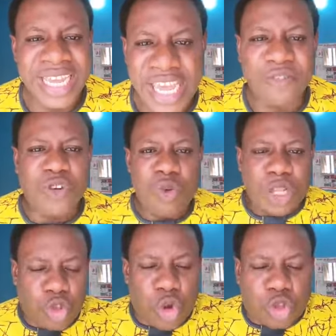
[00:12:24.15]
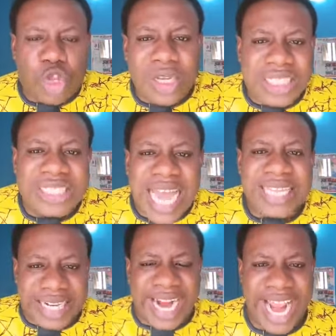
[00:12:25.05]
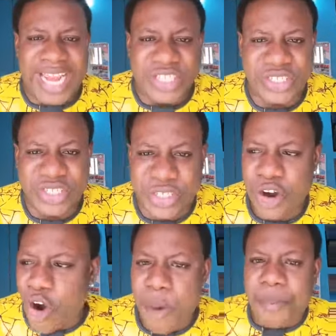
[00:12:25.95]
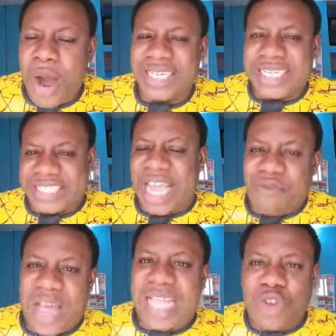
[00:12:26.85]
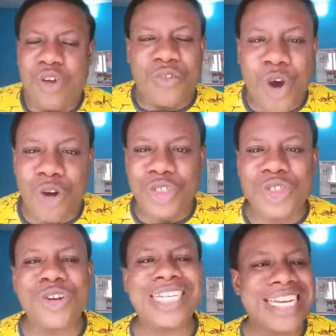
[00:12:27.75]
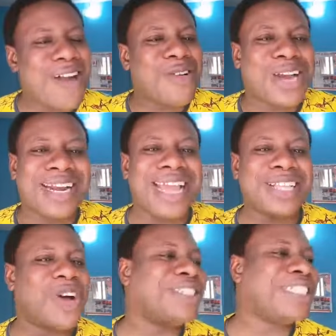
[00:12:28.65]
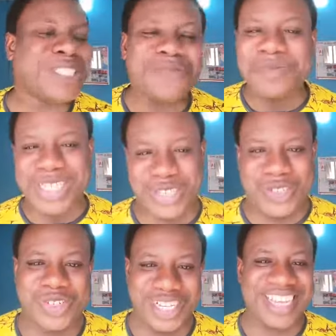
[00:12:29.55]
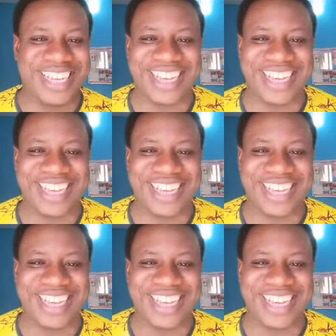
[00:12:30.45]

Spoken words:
If you want to touch that grace upon the servant of God, you know, they now create all this mystery